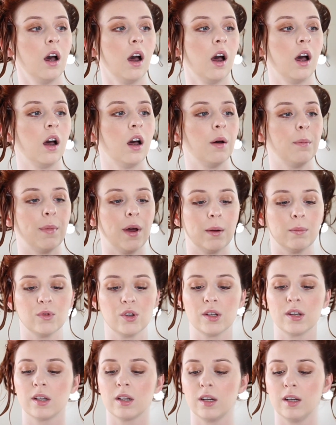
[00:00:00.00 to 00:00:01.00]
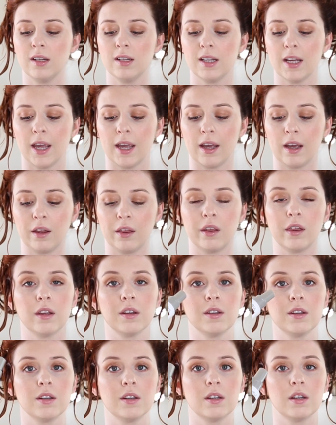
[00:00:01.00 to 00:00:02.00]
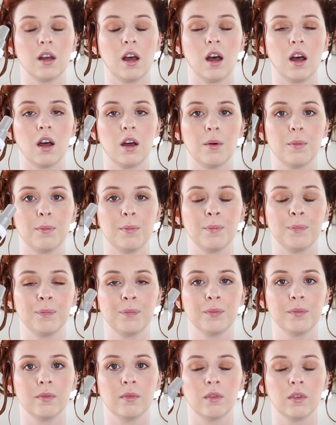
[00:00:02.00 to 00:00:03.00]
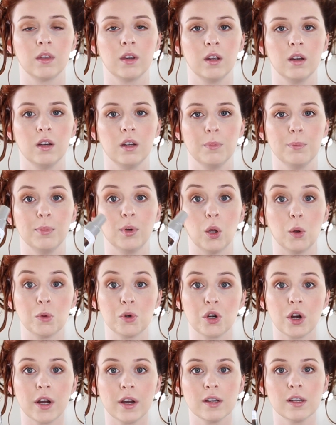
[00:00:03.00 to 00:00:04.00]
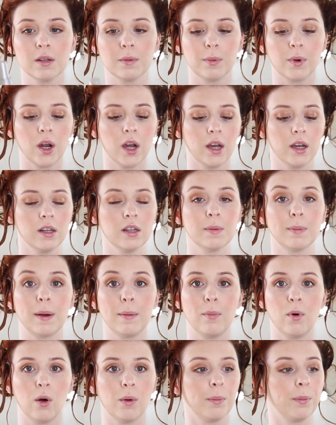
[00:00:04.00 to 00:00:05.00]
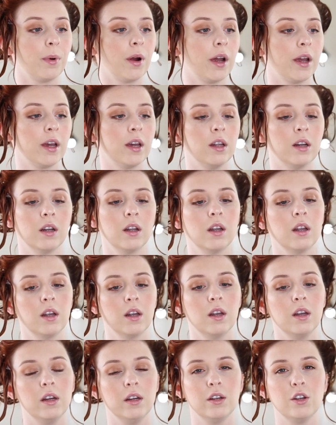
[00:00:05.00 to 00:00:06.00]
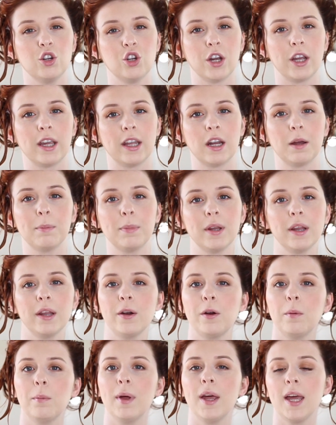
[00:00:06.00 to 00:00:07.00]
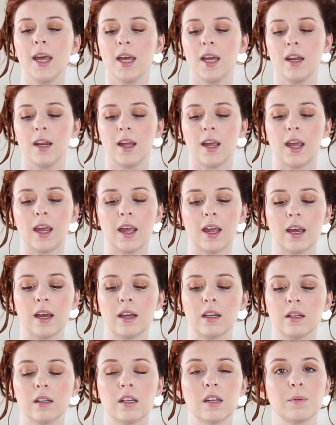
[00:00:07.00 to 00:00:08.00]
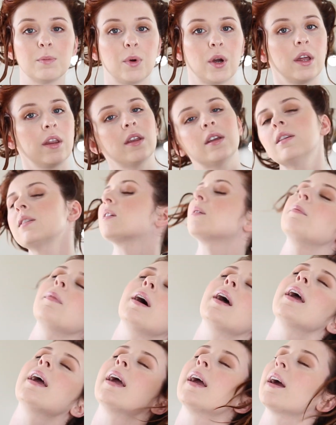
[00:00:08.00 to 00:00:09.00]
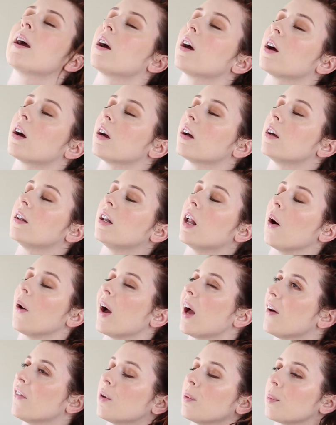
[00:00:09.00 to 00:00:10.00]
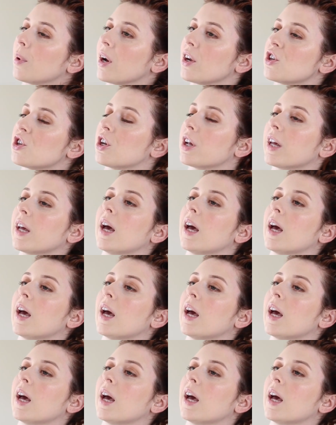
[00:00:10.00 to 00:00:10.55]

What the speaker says: I'm just gonna take this blow dry spray. It's by Pulp Riot. shake it up a little bit and spray this in my hair. No, I haven't brushed it